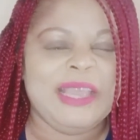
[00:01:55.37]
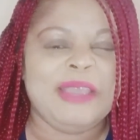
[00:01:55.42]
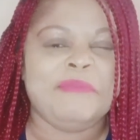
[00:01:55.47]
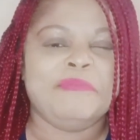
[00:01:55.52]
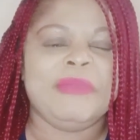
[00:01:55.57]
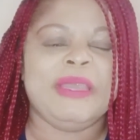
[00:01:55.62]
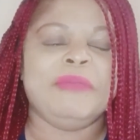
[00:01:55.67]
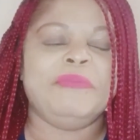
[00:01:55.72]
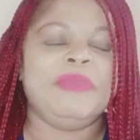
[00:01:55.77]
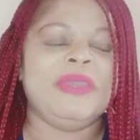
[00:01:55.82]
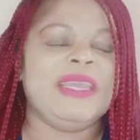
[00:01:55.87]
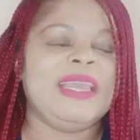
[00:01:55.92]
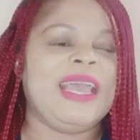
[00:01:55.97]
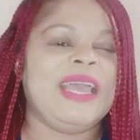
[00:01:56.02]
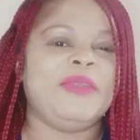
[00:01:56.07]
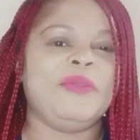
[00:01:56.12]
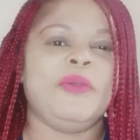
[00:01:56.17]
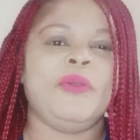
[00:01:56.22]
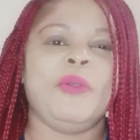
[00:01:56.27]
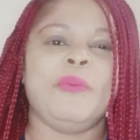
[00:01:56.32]
Maybe
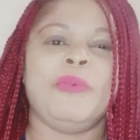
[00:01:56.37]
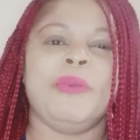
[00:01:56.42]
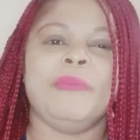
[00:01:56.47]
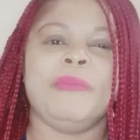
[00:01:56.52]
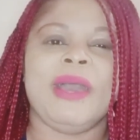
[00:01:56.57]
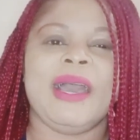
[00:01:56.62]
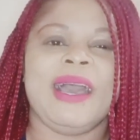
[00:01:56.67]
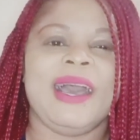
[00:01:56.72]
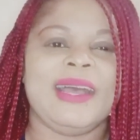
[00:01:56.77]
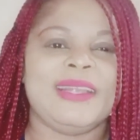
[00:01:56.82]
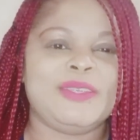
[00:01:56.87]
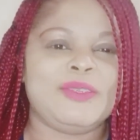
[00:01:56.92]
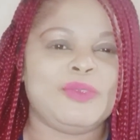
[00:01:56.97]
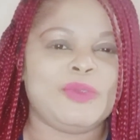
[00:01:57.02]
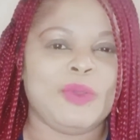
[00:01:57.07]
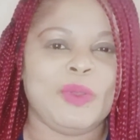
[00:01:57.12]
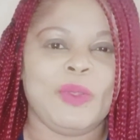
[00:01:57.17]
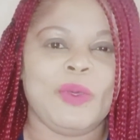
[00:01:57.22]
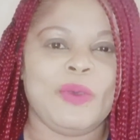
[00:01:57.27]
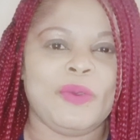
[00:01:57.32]
I don't open my heart to
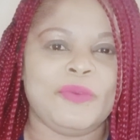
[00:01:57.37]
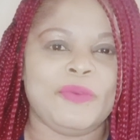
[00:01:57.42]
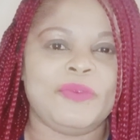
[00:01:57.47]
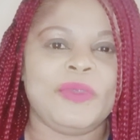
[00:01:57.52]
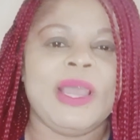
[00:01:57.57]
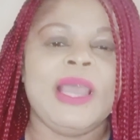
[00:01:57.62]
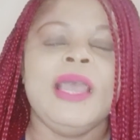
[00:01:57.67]
love.